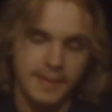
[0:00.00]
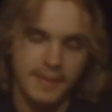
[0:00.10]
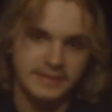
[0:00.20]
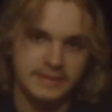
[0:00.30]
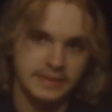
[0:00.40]
the
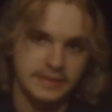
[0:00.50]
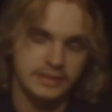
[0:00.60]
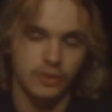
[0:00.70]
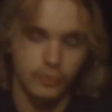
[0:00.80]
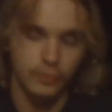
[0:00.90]
best thing
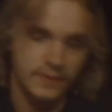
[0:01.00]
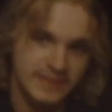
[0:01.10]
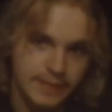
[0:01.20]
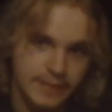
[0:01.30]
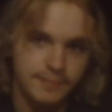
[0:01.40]
is to do the
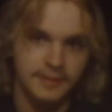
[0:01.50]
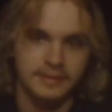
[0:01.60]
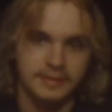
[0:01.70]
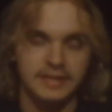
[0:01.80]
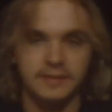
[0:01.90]
same
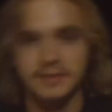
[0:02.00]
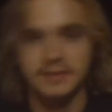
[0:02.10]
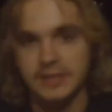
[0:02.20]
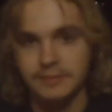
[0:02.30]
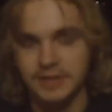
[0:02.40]
things at the
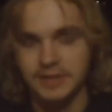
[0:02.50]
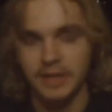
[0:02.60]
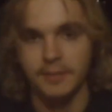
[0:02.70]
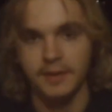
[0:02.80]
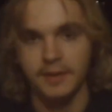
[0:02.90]
same
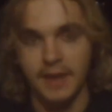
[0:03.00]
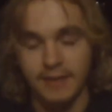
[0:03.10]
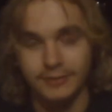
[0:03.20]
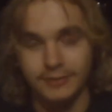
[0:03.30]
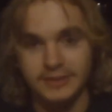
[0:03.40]
time
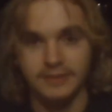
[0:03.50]
every